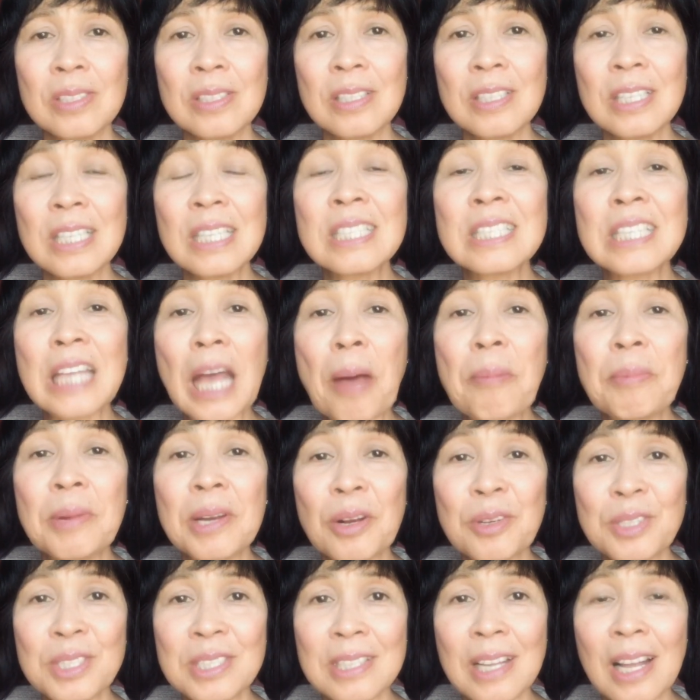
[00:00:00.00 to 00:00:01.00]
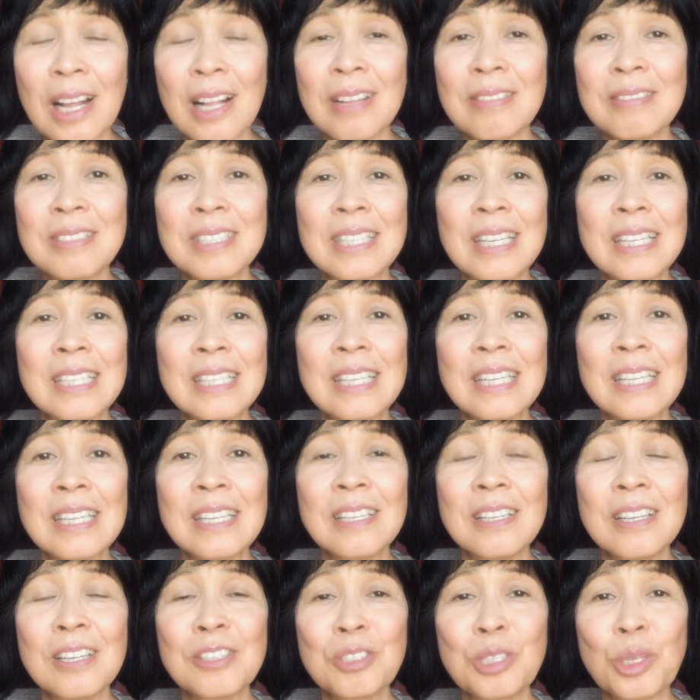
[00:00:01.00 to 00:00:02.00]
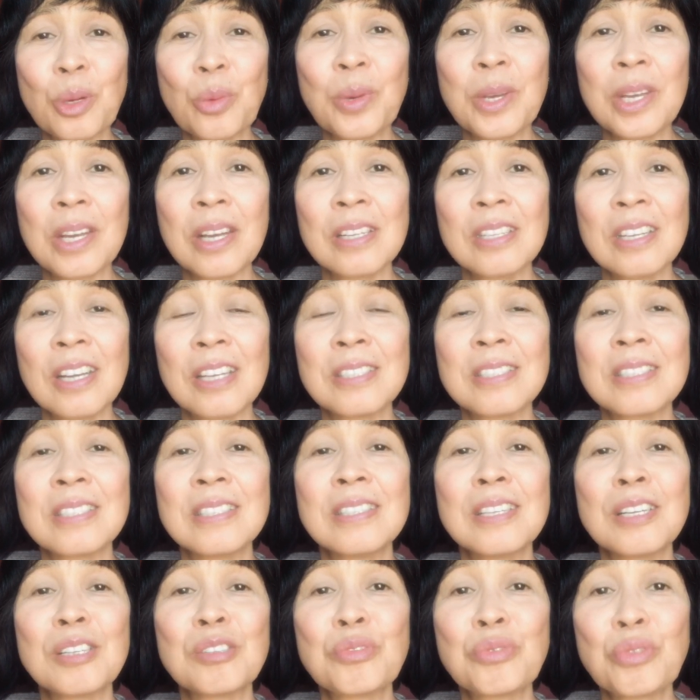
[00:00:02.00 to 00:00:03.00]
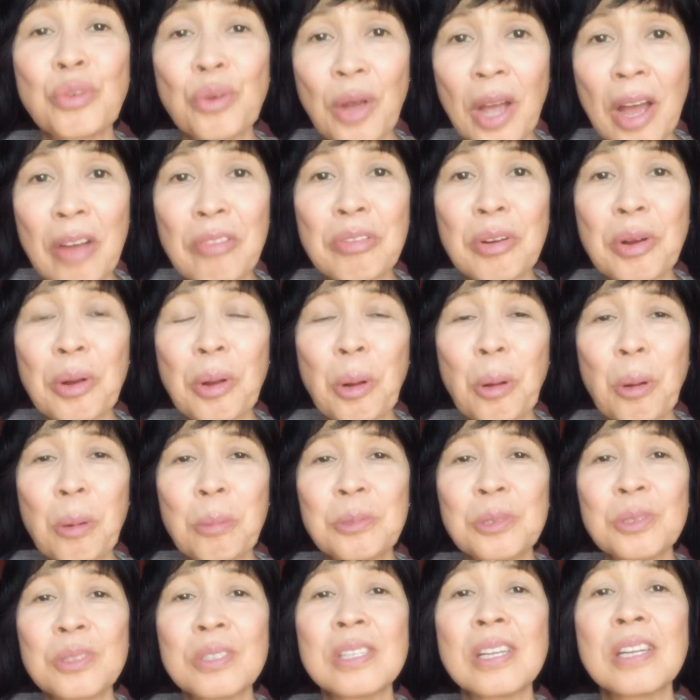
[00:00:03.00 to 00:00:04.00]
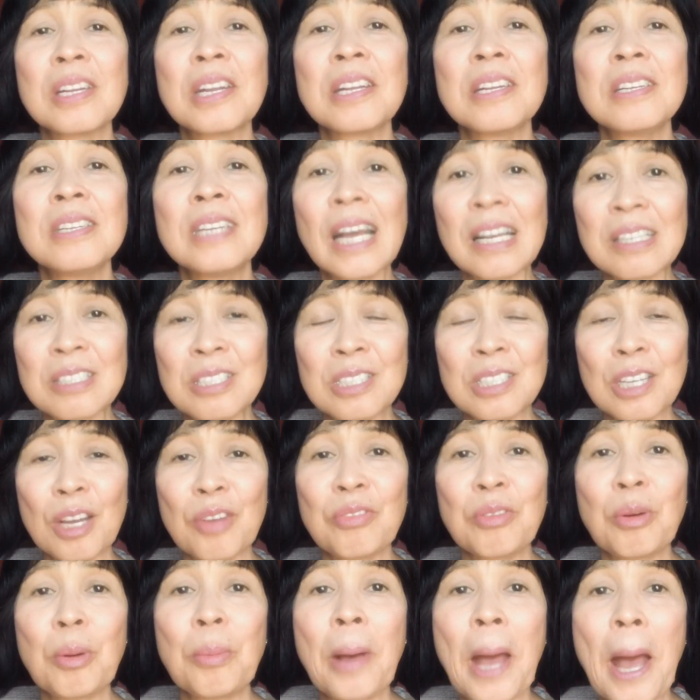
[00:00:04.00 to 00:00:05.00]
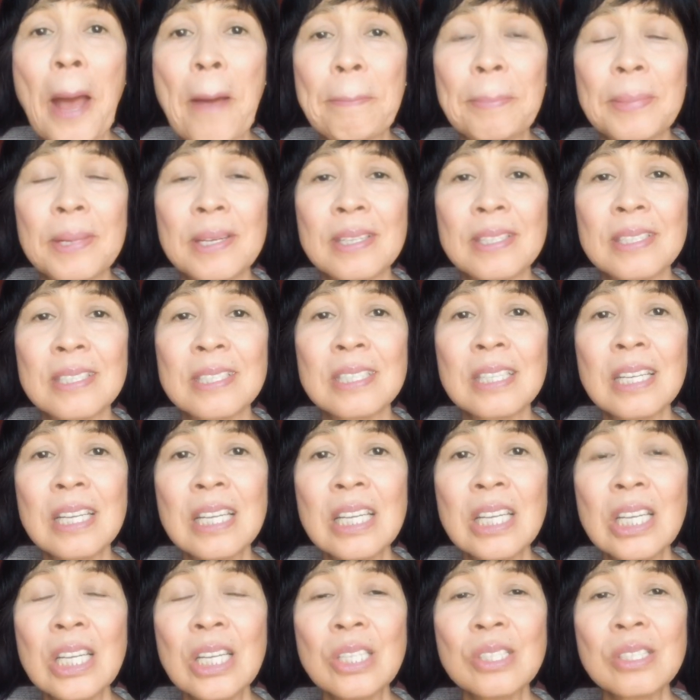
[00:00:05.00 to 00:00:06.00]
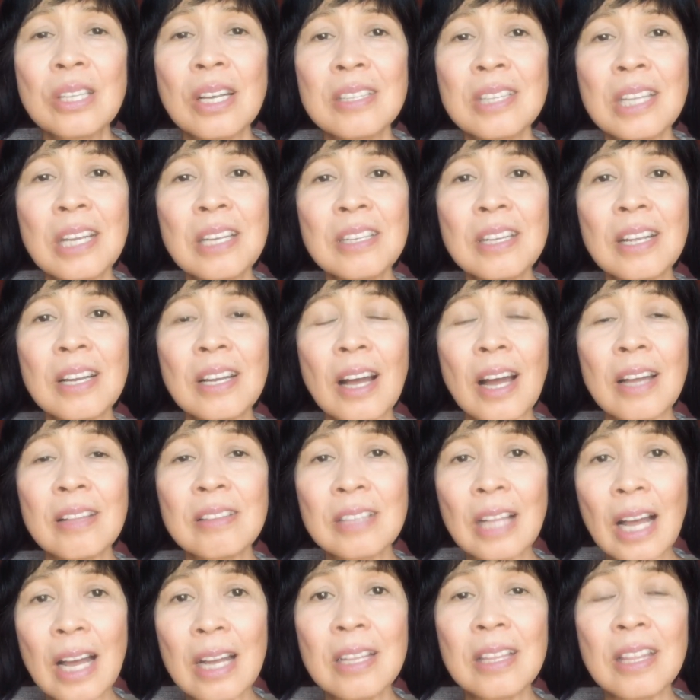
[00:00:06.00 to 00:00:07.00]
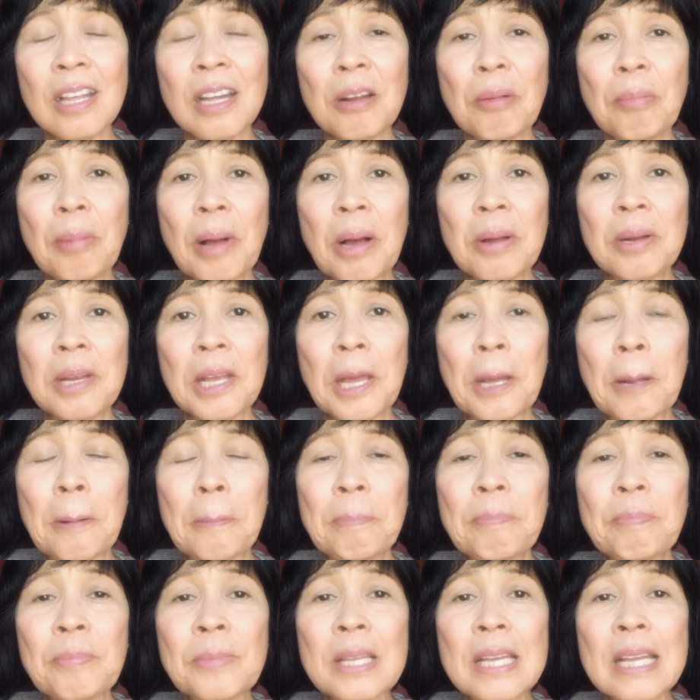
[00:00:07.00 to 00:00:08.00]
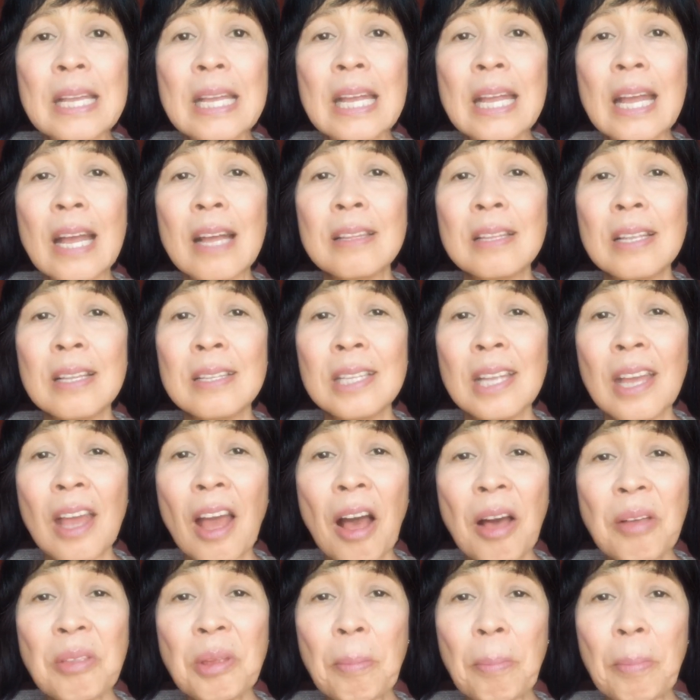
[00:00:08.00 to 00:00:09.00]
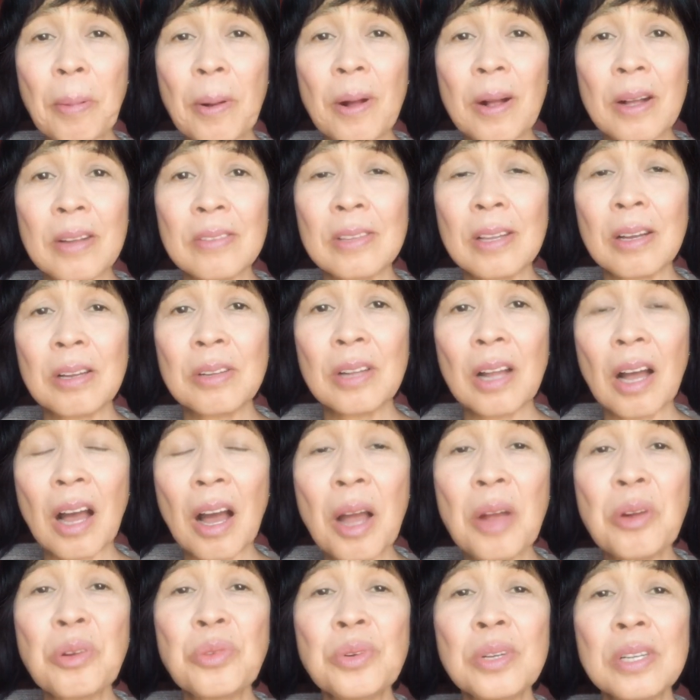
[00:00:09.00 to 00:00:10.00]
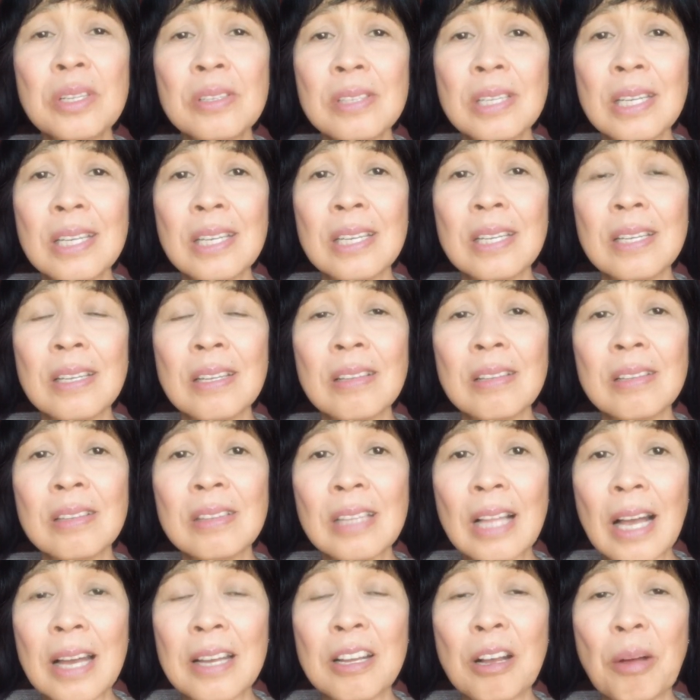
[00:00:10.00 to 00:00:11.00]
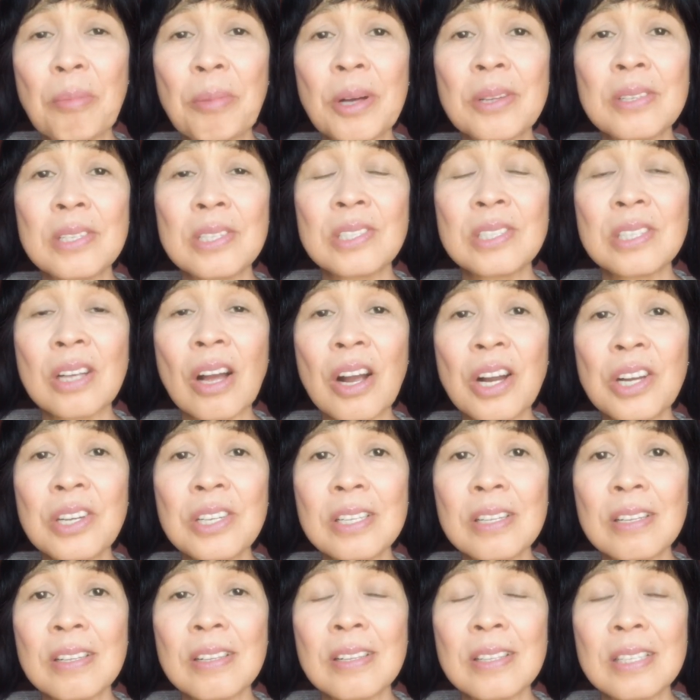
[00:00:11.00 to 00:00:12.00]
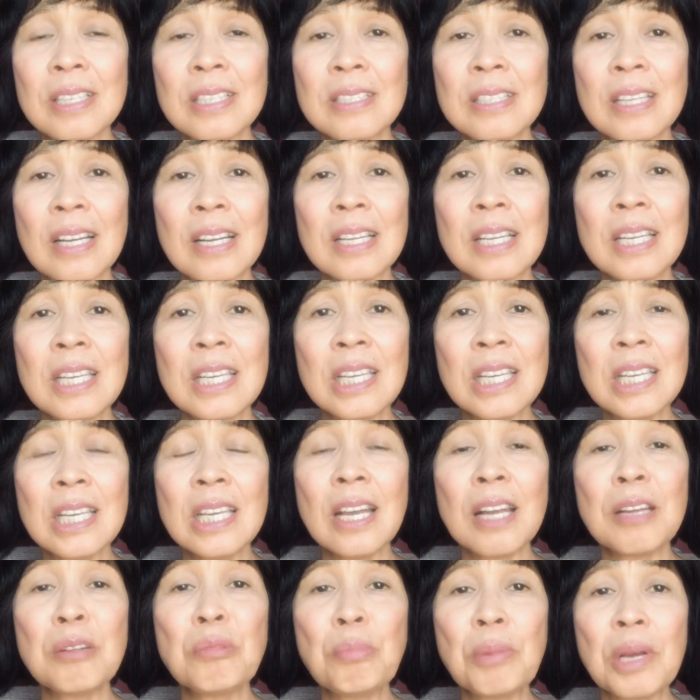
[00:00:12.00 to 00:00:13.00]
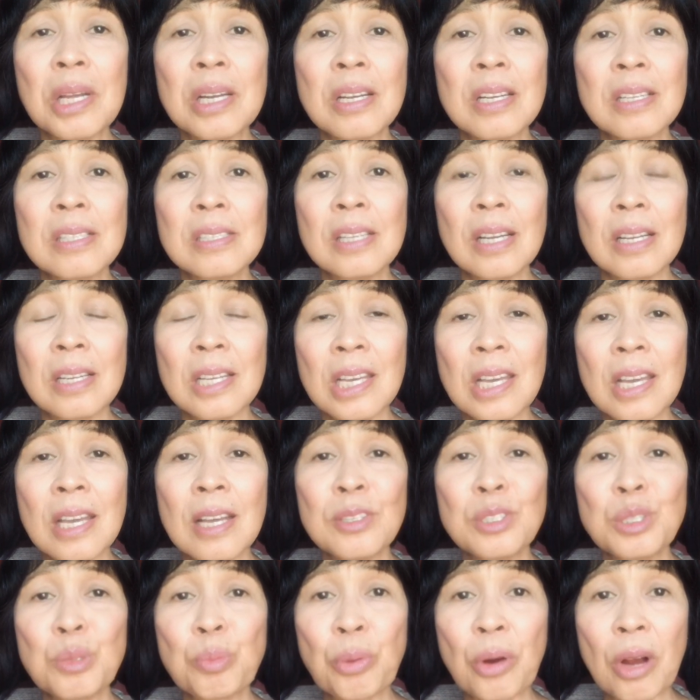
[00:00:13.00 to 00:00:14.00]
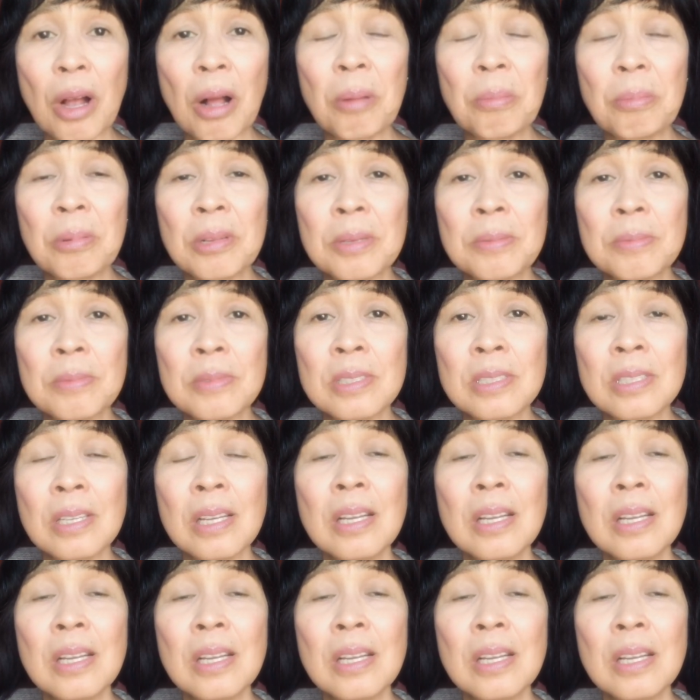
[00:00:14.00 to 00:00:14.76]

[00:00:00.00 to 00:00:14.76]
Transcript: examine ourselves, and so we can get to that forever home, to that next step of happiness. So I think that I like that about him. And then the other part that I really like about this article is that he admitted that he has problems